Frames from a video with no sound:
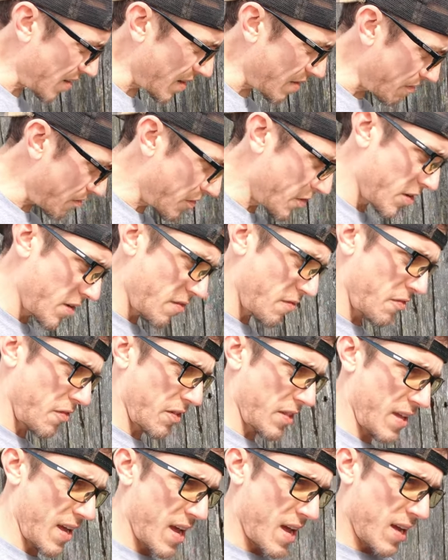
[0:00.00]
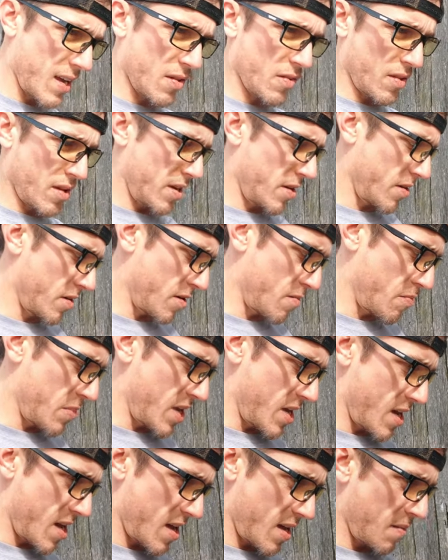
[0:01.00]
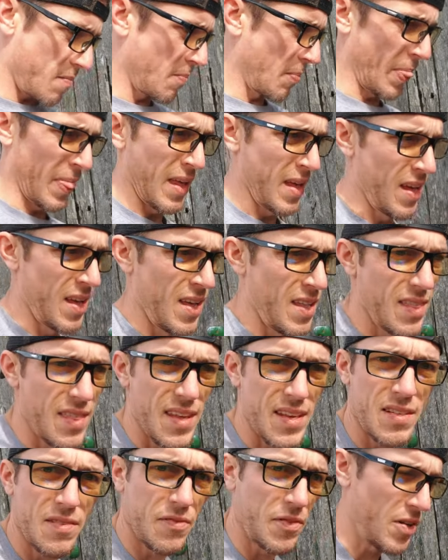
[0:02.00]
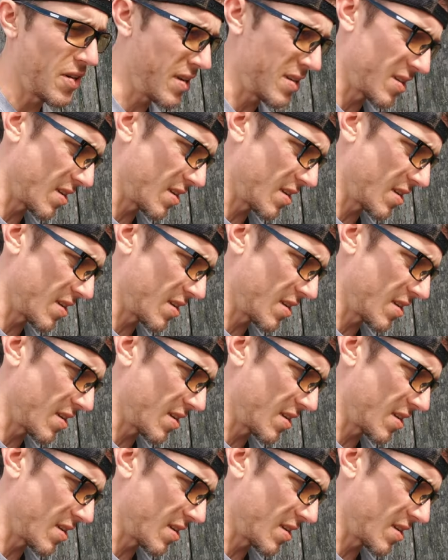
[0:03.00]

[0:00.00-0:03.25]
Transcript: great foot for the angle that you're gonna be at. This foot